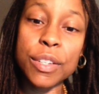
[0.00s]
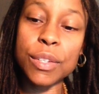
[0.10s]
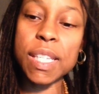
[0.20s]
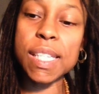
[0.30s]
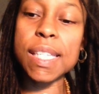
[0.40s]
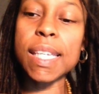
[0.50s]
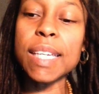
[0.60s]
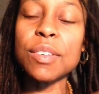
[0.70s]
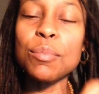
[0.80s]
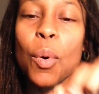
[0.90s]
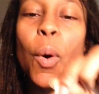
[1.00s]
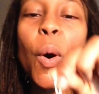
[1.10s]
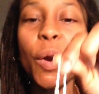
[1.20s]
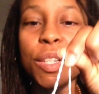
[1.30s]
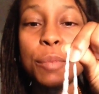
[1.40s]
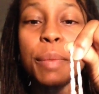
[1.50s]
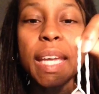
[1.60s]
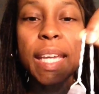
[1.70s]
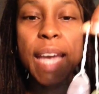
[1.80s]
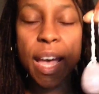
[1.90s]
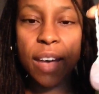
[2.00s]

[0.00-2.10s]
So this is even more, to me,